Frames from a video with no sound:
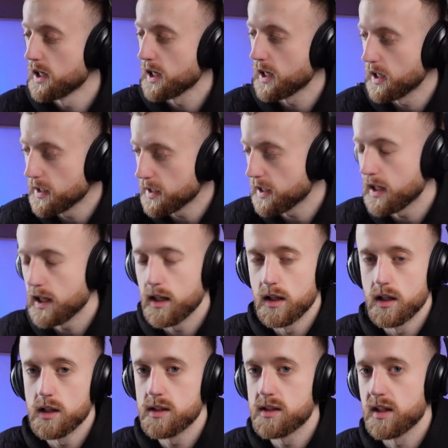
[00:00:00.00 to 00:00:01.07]
Click
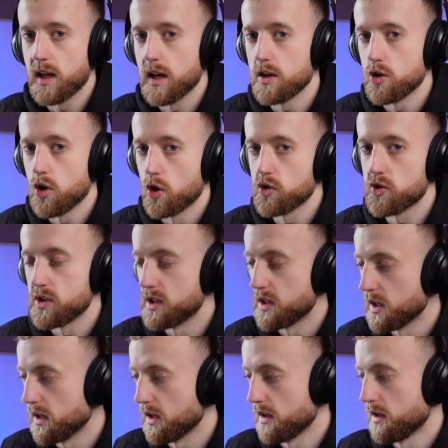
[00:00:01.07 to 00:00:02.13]
here to get yours
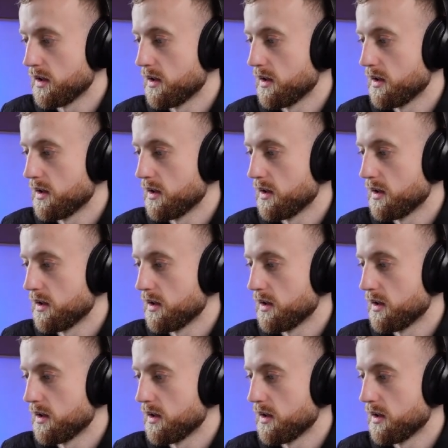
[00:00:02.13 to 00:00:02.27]
today.